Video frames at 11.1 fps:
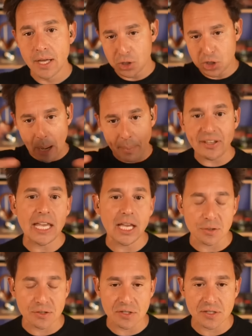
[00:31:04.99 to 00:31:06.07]
the Shopify
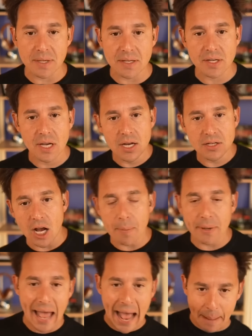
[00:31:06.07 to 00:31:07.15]
ecosystem is talk
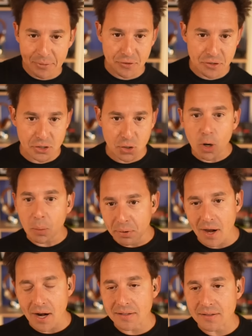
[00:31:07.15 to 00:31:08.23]
about apps versus core
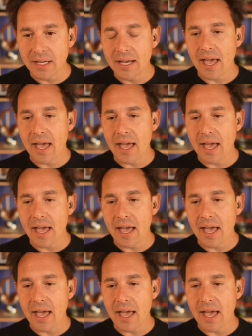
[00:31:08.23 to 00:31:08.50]
product.